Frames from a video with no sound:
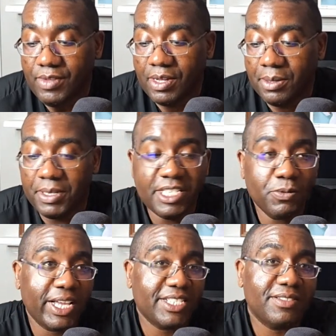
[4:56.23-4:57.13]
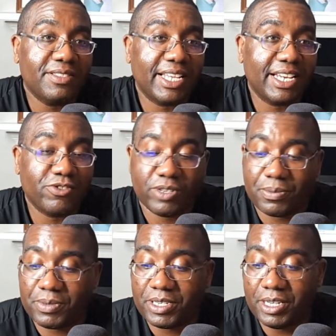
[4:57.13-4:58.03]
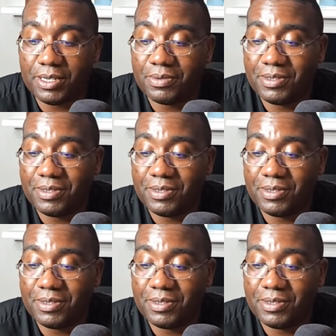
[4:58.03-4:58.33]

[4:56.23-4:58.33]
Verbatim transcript: but at least we got something out of Trump, you know,